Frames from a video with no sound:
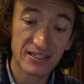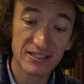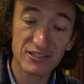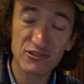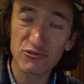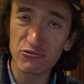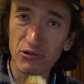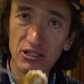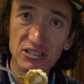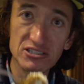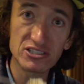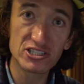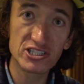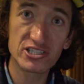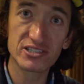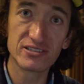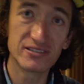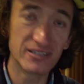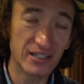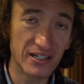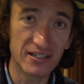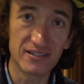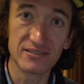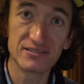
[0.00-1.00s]
crunch.
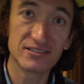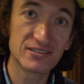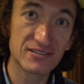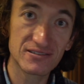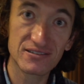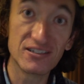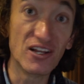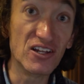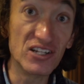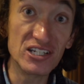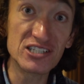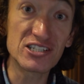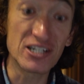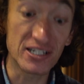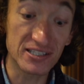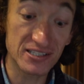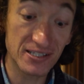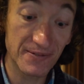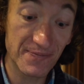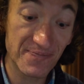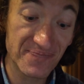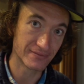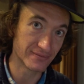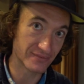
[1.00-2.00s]
It's
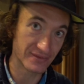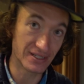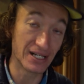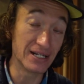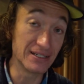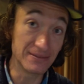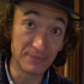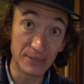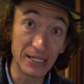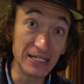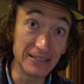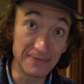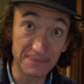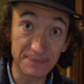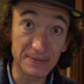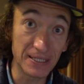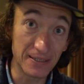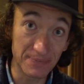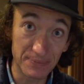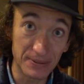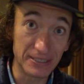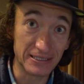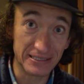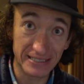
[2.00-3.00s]
delicious. I'm hyped
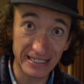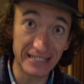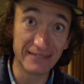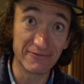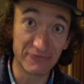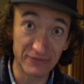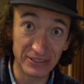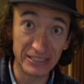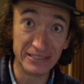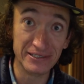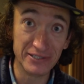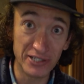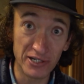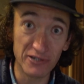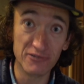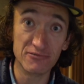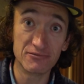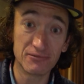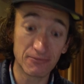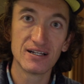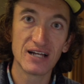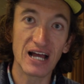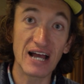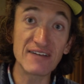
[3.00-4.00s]
up on caffeine though.
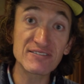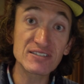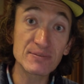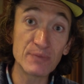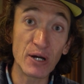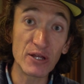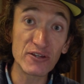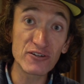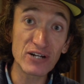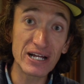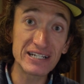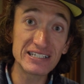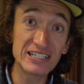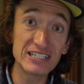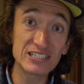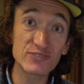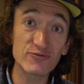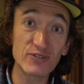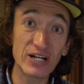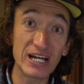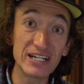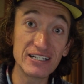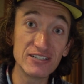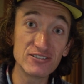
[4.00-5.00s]
I have some other ideas
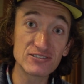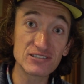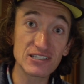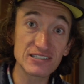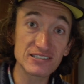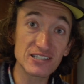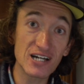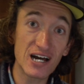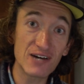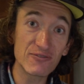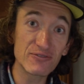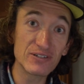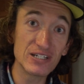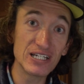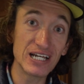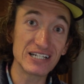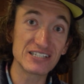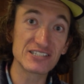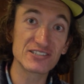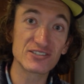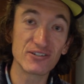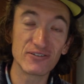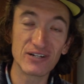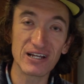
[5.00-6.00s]
for how to use this coffee. I
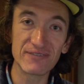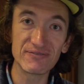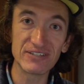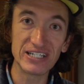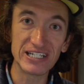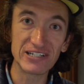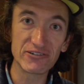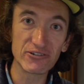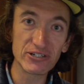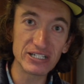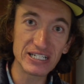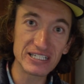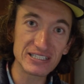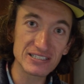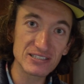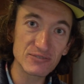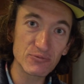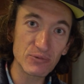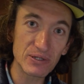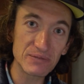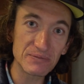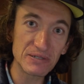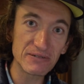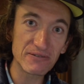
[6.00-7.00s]
just don't have the
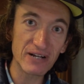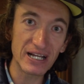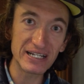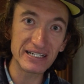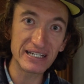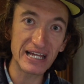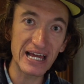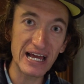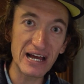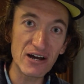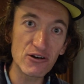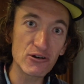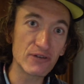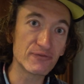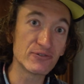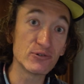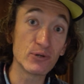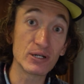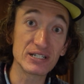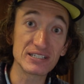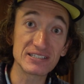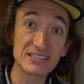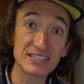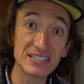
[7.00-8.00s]
ingredients with me right now. If you
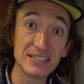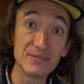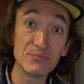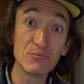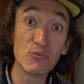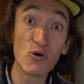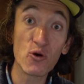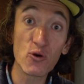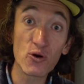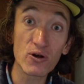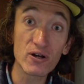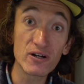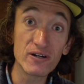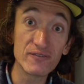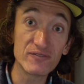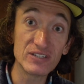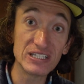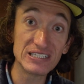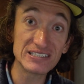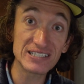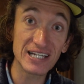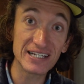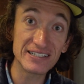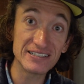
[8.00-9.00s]
want to see more of
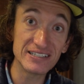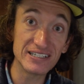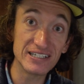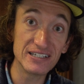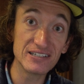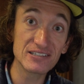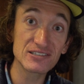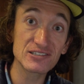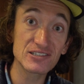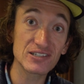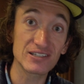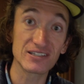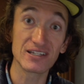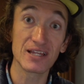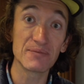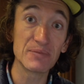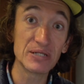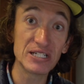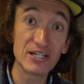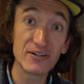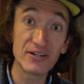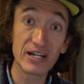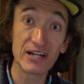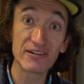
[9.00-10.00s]
these ideas, let
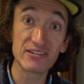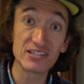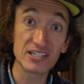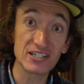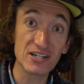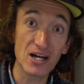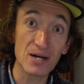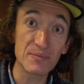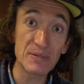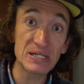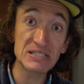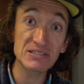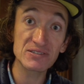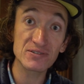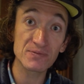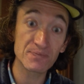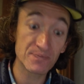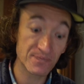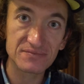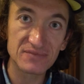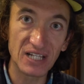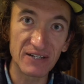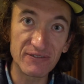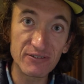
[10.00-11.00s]
me know down in the comments.
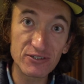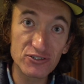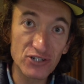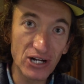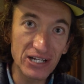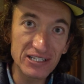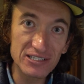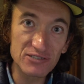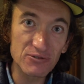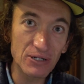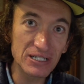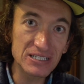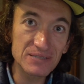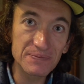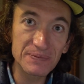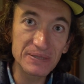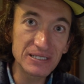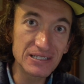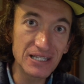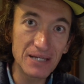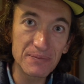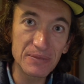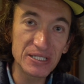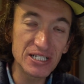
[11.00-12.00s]
If you try this
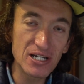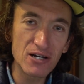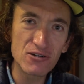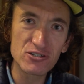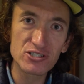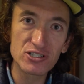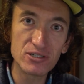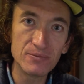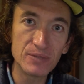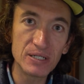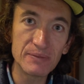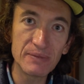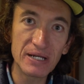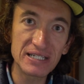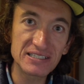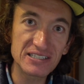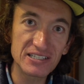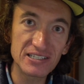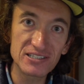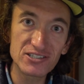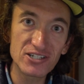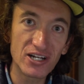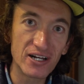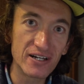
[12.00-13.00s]
recipe, let me know. Shoot me a
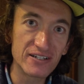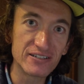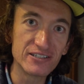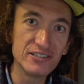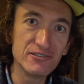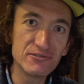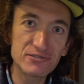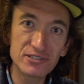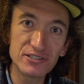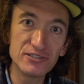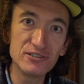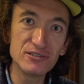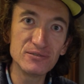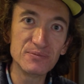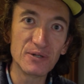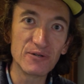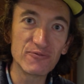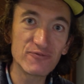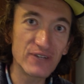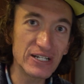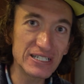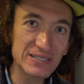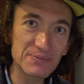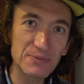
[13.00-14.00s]
message on YouTube
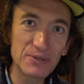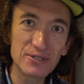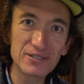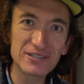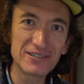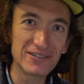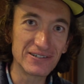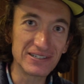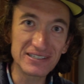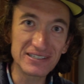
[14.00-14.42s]
or Facebook or